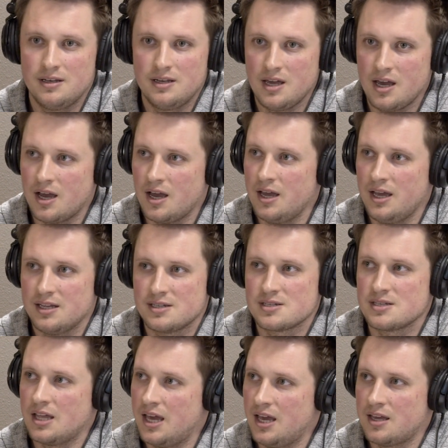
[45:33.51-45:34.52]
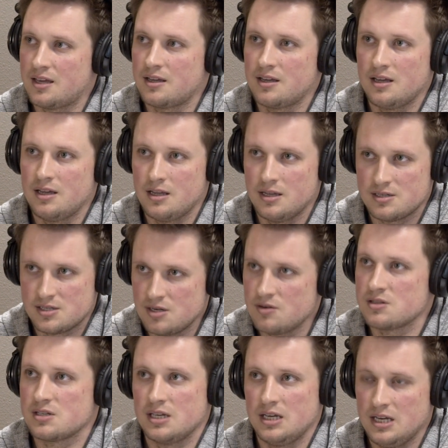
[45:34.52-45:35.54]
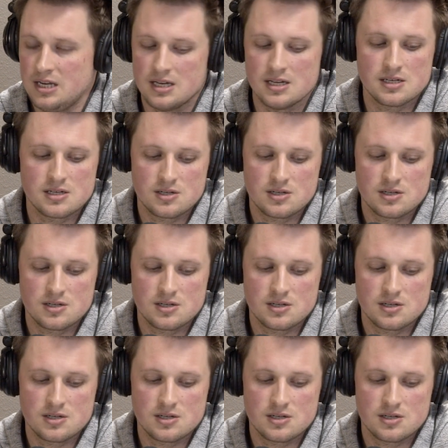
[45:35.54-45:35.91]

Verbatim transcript: Yeah, it's like yeah. seriously, it is.